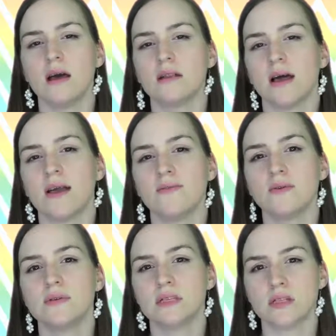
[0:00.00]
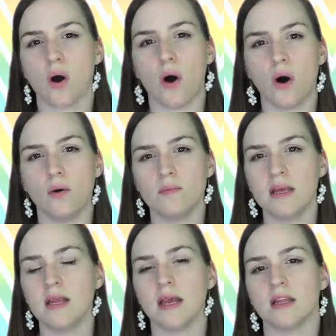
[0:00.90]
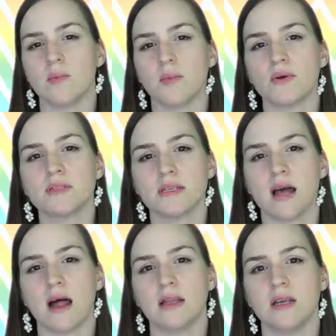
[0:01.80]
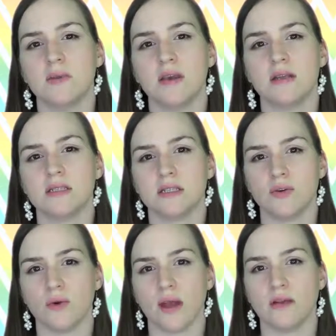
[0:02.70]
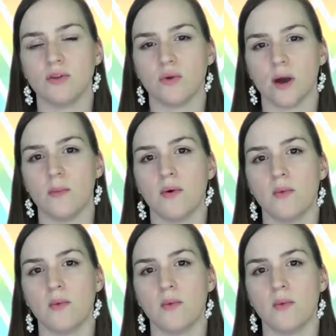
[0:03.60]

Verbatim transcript: Life loses all meaning and the personality begins to degrade and crumble